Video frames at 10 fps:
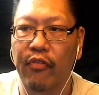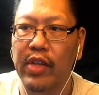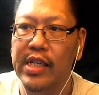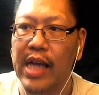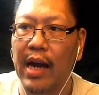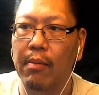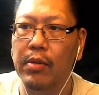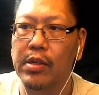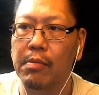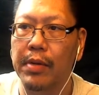these
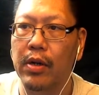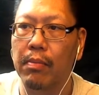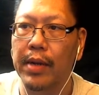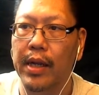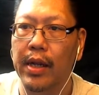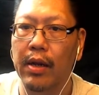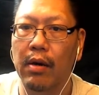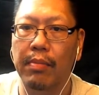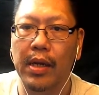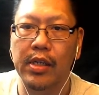animals here, but no big deal
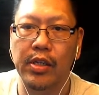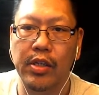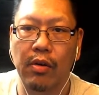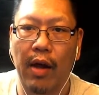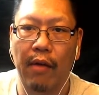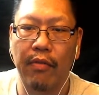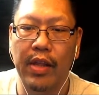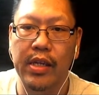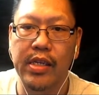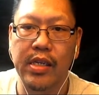because you still have
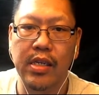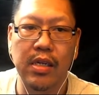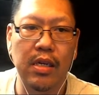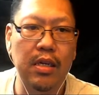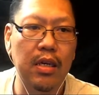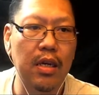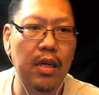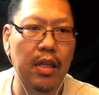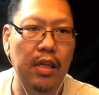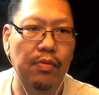this.
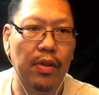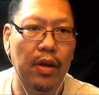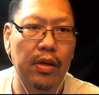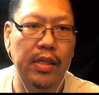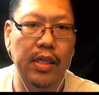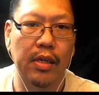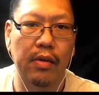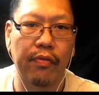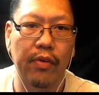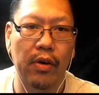That's what they're going to see on your
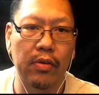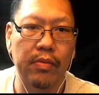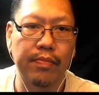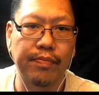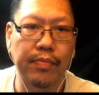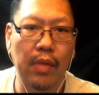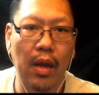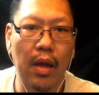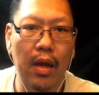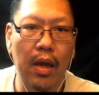phone.
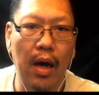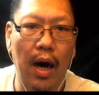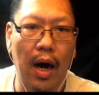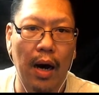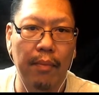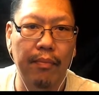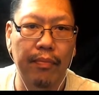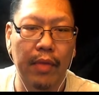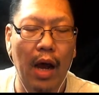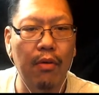
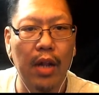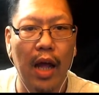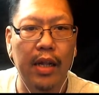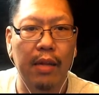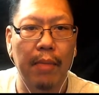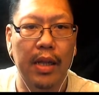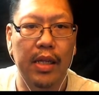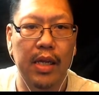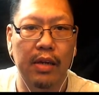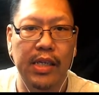I would like
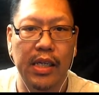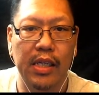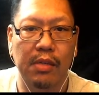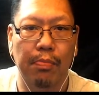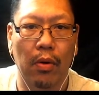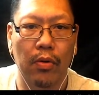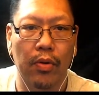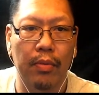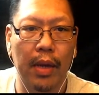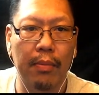to I see this
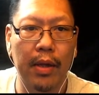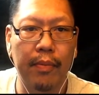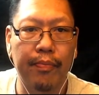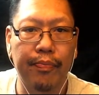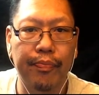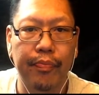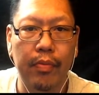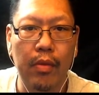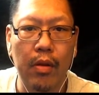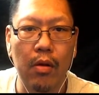bolder maybe,
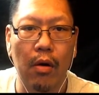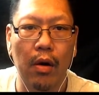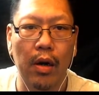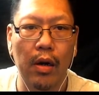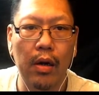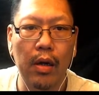or